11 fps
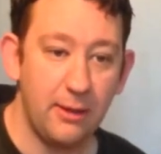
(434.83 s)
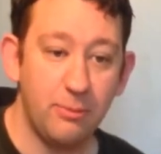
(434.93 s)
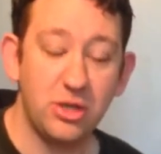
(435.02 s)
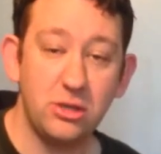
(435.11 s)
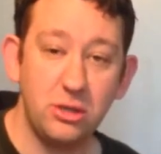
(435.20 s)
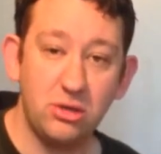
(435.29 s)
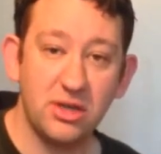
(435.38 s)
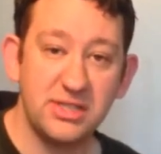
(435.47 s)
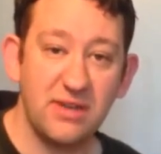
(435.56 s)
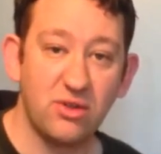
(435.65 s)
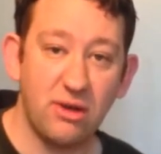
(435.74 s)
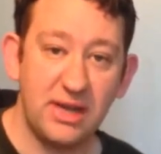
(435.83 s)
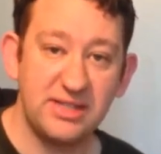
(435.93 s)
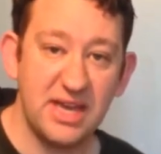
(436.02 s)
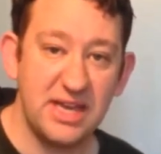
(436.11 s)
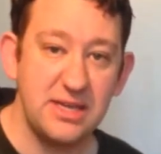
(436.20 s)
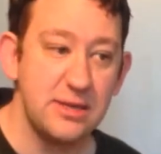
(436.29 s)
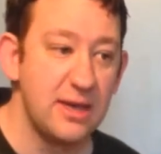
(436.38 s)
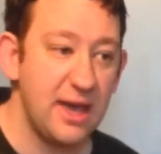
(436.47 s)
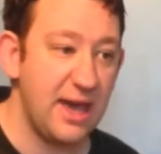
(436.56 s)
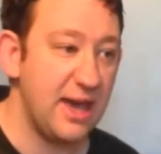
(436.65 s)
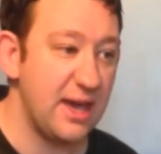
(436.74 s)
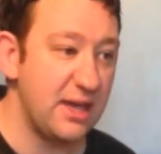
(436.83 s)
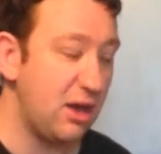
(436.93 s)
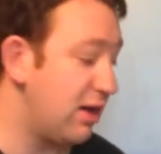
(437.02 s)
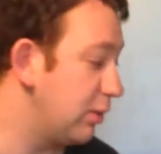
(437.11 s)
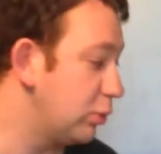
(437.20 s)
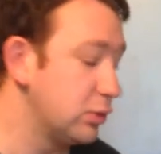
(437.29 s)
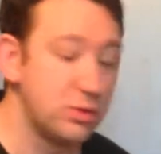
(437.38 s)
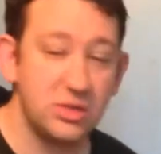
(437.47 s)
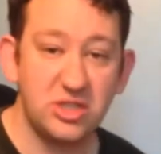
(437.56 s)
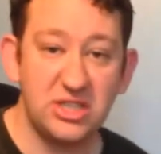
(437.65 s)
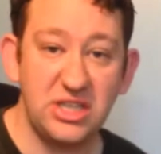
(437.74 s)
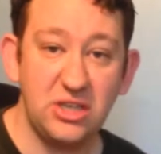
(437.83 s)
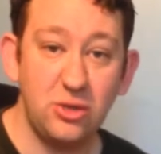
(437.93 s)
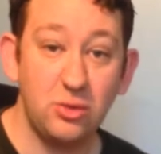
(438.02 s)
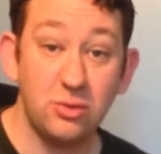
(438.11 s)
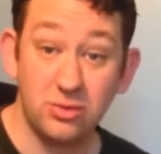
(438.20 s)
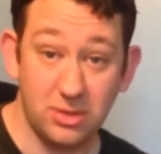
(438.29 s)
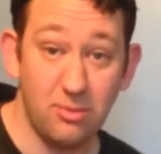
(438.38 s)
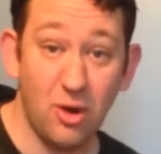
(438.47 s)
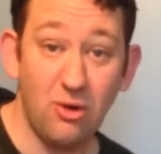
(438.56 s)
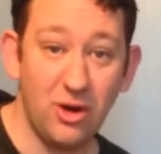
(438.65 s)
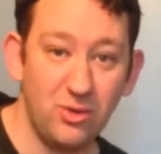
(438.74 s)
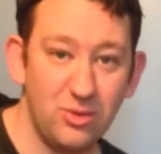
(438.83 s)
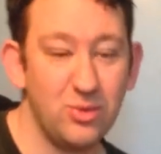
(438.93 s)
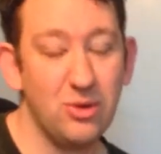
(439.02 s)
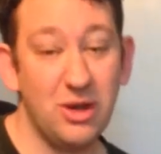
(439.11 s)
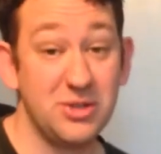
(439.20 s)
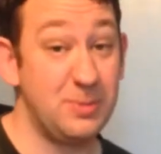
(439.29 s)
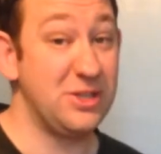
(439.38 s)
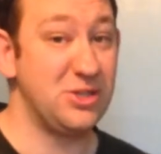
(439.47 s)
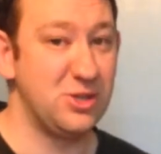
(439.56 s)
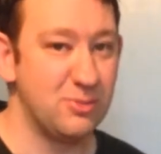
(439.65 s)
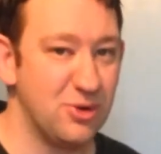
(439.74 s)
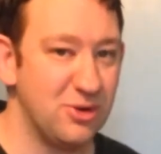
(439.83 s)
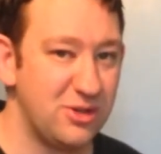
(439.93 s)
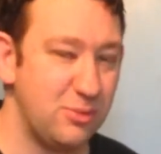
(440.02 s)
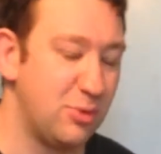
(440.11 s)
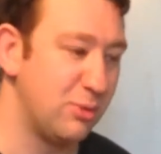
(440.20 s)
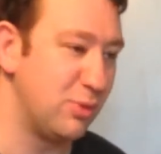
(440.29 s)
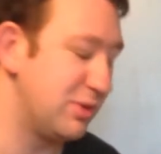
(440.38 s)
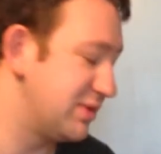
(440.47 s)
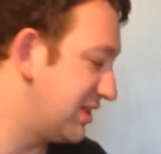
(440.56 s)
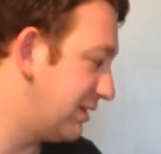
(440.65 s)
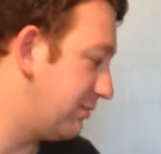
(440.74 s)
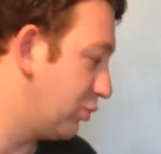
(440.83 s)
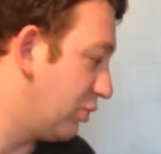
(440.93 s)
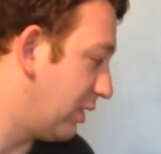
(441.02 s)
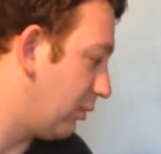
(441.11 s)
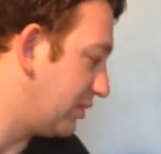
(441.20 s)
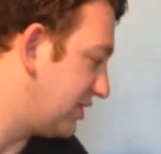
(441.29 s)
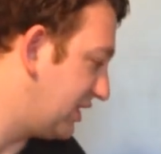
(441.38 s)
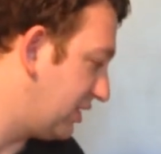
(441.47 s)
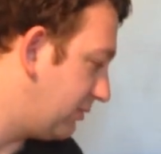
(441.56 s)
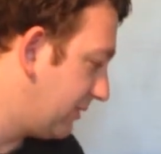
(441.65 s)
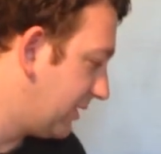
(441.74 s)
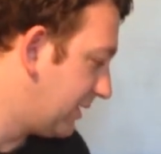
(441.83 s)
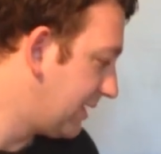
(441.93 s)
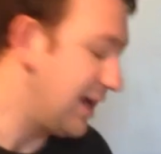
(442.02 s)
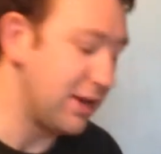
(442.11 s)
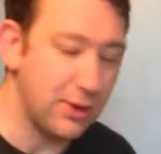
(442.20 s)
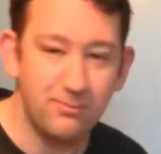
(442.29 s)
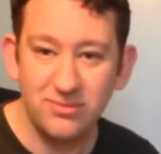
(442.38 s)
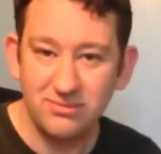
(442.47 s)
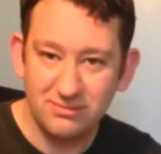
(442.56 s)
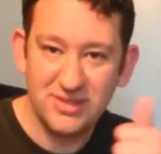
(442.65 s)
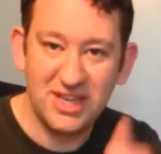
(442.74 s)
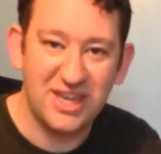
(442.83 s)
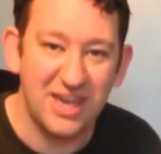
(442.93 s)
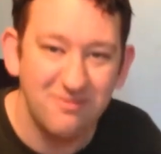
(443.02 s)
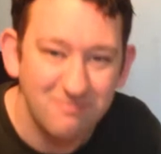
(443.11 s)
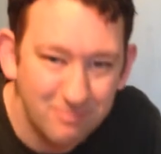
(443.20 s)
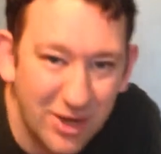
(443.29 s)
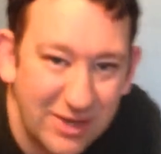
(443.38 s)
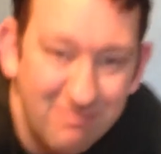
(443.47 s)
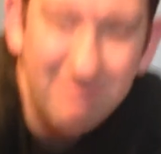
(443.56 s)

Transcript: But you guys have a great day, and I will see you tomorrow. Or I'll speak to you tomorrow, and you probably won't see me, or I won't see you. Anyway, take care. Bye.